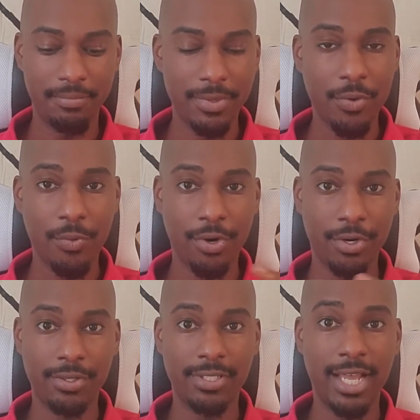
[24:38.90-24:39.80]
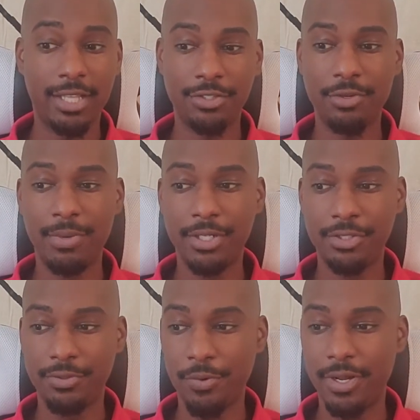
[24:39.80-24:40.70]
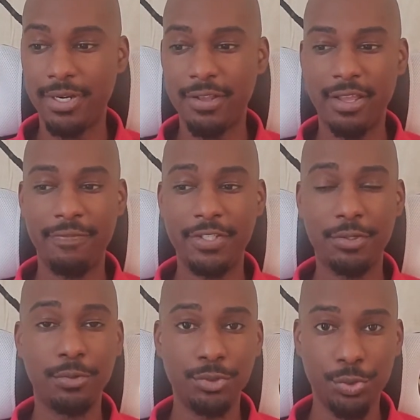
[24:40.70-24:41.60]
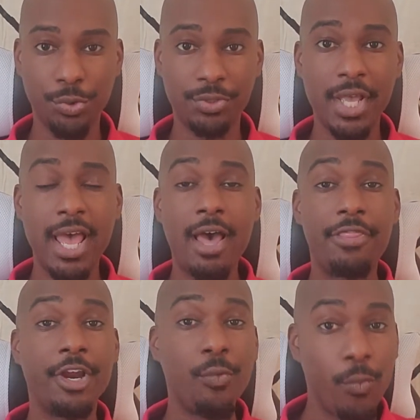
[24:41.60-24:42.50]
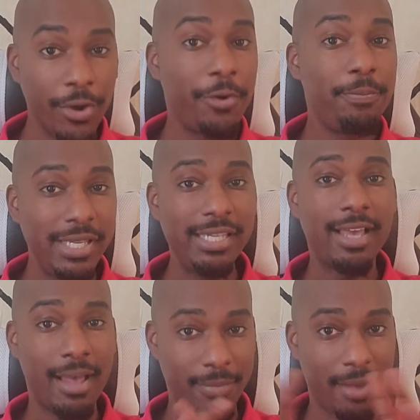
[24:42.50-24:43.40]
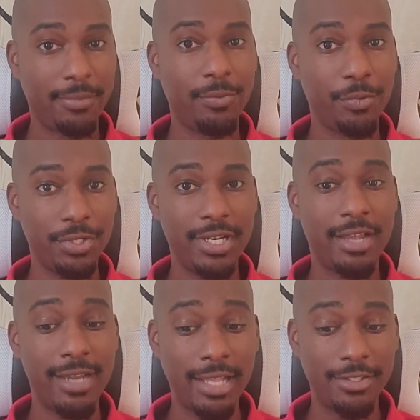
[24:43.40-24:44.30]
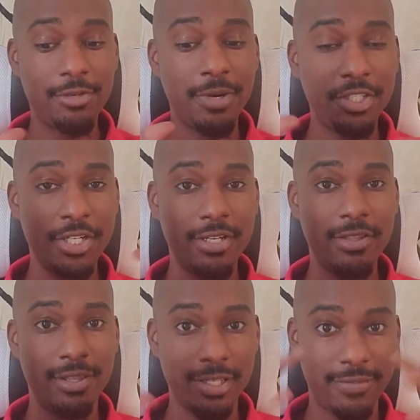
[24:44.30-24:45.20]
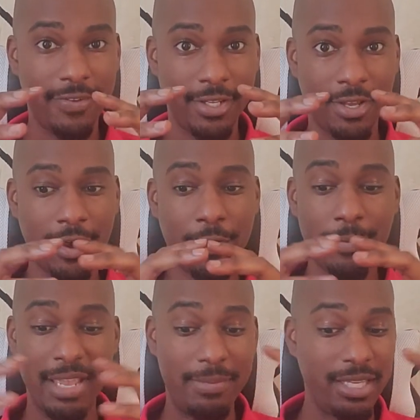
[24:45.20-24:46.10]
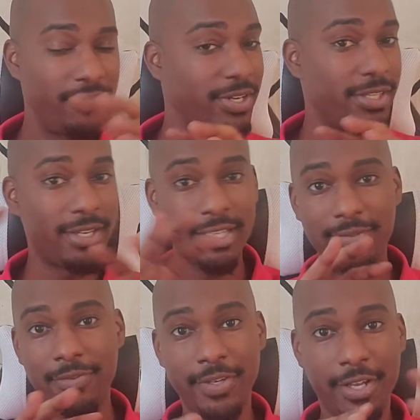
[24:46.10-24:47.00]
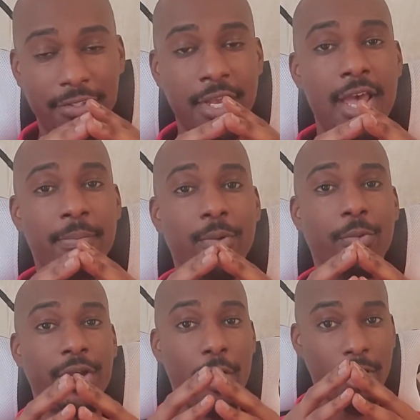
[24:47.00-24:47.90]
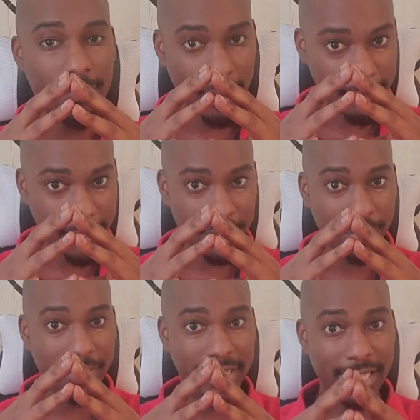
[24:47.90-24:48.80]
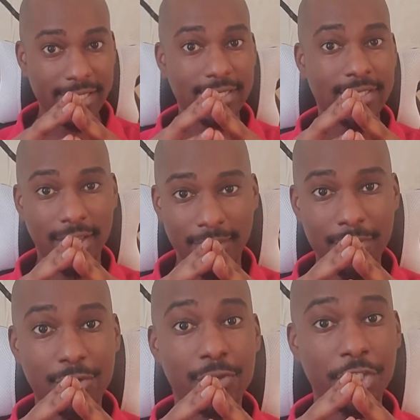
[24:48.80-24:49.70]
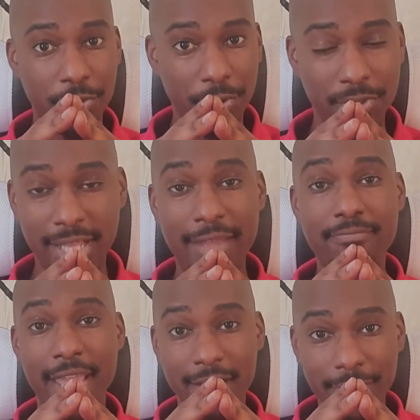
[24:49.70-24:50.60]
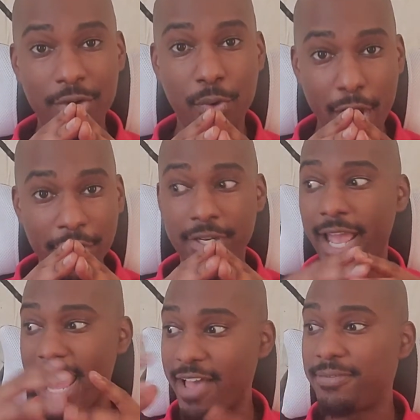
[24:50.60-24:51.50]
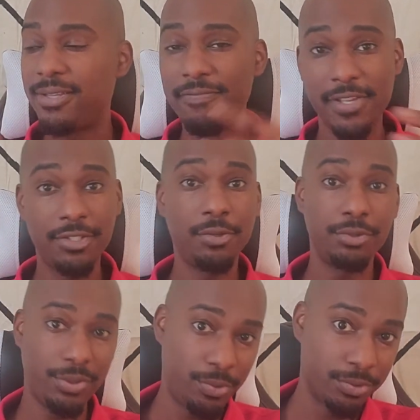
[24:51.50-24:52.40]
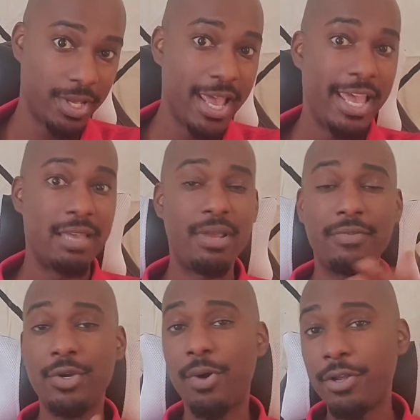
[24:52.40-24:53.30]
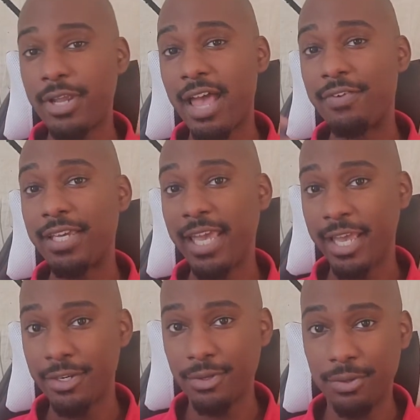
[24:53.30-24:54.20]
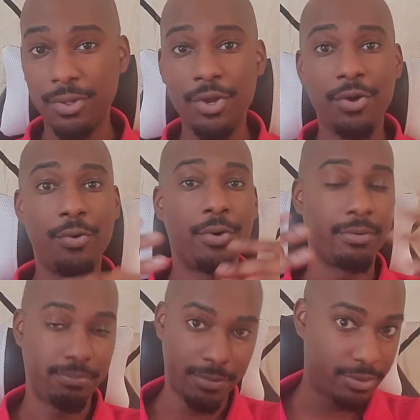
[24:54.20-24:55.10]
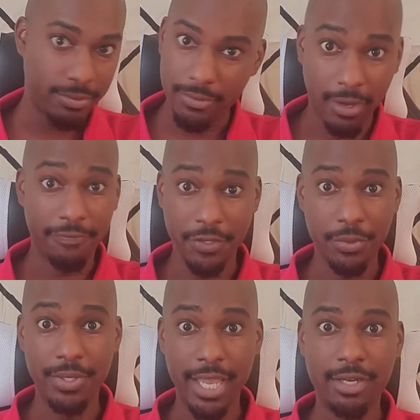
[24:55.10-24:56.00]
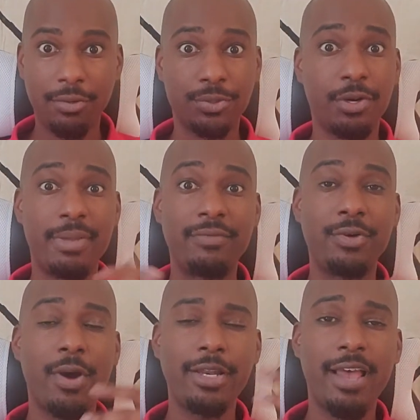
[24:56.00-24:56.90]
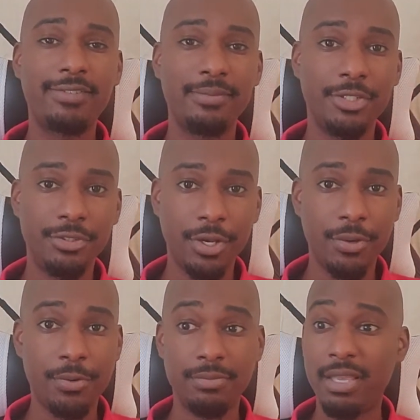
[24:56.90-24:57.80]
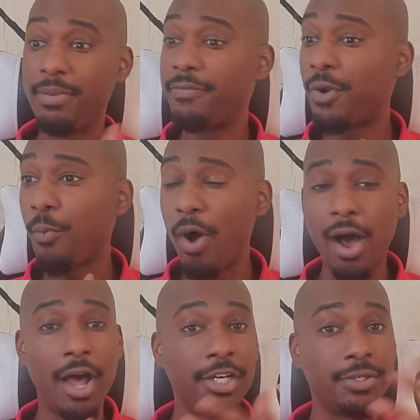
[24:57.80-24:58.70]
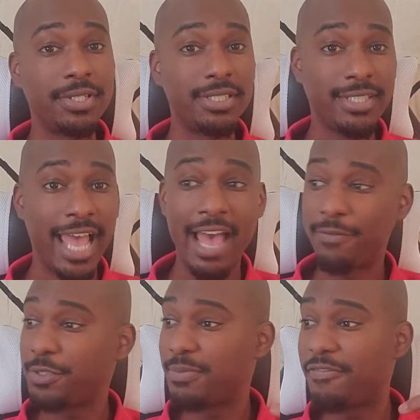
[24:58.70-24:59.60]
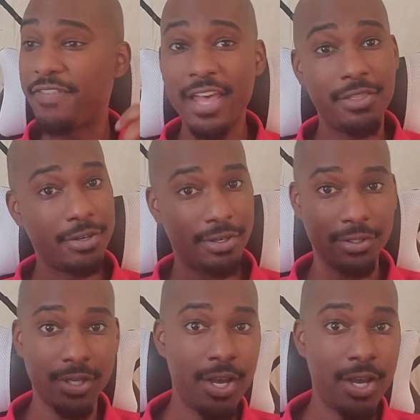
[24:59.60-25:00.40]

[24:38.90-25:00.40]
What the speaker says: workers, and not so much on physical tools. There will be, I'm going to warn you now, not so much in this video or maybe even in the next few videos, but we are eventually going to get to some rituals that may require you to have some physical tools. It may require you to have a candle or a few candles, or it may require you to have some stones, maybe even a wand or a staff or some feathers,